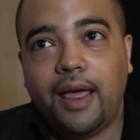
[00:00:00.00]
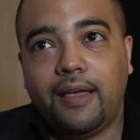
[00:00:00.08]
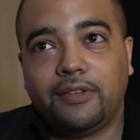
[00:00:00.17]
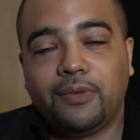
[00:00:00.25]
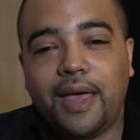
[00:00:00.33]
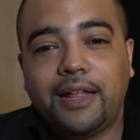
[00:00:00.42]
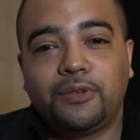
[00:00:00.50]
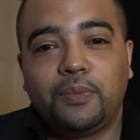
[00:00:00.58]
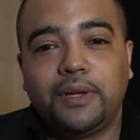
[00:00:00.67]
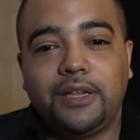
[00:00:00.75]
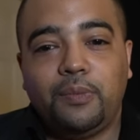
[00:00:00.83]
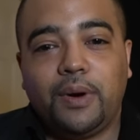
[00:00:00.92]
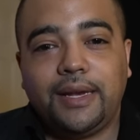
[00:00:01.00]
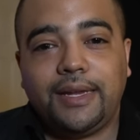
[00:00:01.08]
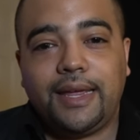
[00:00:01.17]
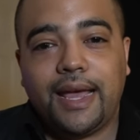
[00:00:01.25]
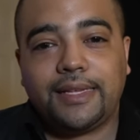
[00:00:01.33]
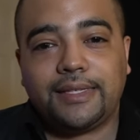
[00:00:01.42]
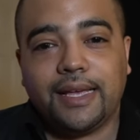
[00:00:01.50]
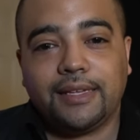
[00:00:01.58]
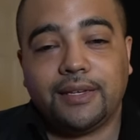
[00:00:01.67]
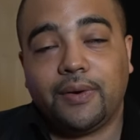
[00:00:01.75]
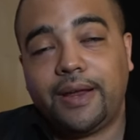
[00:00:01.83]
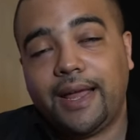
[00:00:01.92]
And so that's really what gets
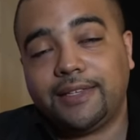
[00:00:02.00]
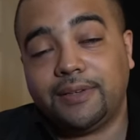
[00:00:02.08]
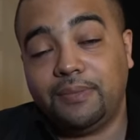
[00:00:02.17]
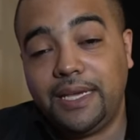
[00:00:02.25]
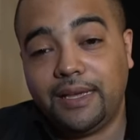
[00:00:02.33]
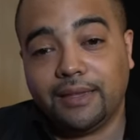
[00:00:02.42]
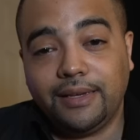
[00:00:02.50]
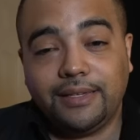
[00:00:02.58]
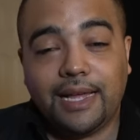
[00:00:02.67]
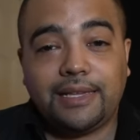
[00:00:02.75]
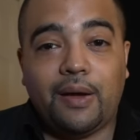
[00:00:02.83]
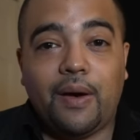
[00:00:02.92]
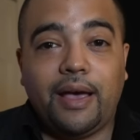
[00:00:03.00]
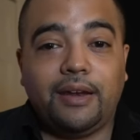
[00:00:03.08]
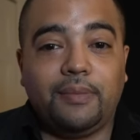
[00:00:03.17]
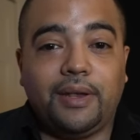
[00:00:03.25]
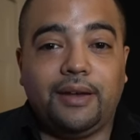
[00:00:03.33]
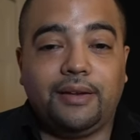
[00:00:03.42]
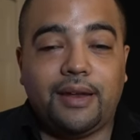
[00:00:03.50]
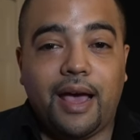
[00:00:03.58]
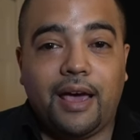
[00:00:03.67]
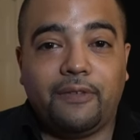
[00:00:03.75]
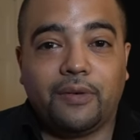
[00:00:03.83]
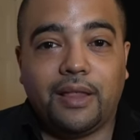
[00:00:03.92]
us, or gets me at least. That's how I end up getting
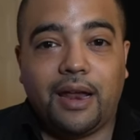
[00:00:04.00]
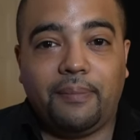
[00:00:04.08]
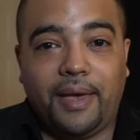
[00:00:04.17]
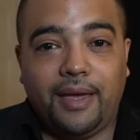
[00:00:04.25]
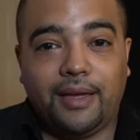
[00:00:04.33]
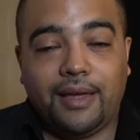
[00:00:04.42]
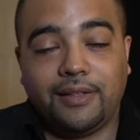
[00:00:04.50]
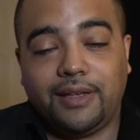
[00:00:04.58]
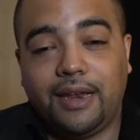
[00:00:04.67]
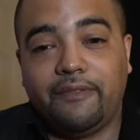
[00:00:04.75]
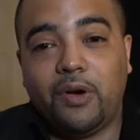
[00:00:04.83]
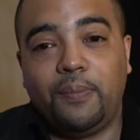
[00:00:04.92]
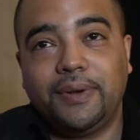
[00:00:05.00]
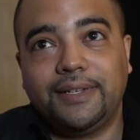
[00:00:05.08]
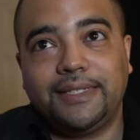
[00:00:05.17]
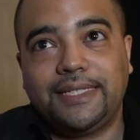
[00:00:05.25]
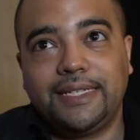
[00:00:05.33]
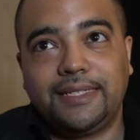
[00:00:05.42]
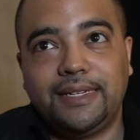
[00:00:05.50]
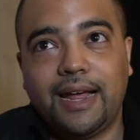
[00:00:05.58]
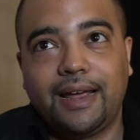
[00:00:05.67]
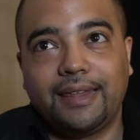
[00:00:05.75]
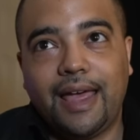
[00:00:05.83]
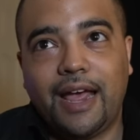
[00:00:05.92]
denied for a lot of bank accounts. Again, I've opened
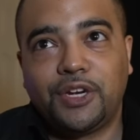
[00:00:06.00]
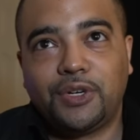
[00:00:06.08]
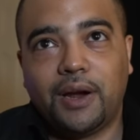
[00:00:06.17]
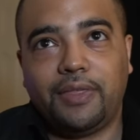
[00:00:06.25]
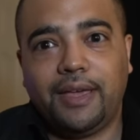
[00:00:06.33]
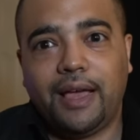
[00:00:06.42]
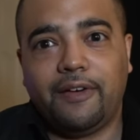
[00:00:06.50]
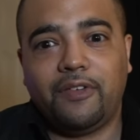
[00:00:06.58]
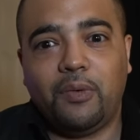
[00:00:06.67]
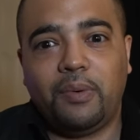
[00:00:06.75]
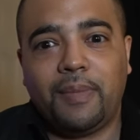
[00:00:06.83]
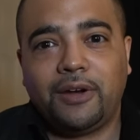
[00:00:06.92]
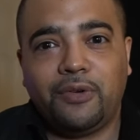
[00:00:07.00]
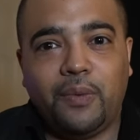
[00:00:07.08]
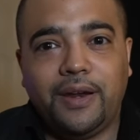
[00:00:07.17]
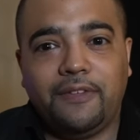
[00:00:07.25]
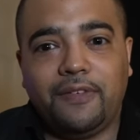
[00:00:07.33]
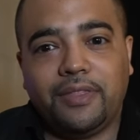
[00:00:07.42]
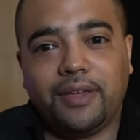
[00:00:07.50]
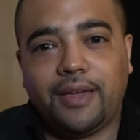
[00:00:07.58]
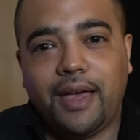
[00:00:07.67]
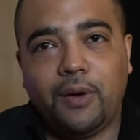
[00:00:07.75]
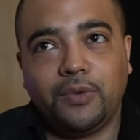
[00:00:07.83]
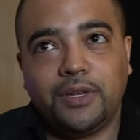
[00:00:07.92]
69 last year. I think I've opened my 25th
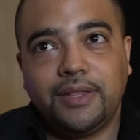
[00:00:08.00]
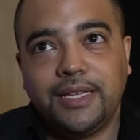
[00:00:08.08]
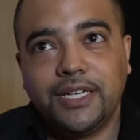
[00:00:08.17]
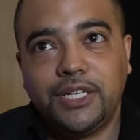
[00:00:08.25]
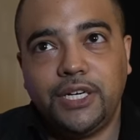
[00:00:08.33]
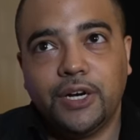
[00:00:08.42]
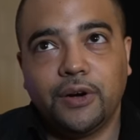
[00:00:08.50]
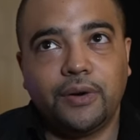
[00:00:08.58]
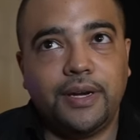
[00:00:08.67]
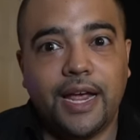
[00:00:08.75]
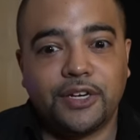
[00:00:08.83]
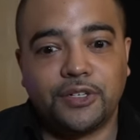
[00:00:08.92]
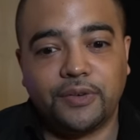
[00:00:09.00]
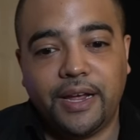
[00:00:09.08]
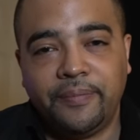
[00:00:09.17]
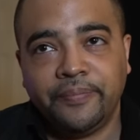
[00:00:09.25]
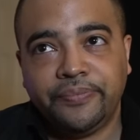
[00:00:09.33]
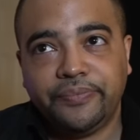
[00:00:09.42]
account this year yesterday.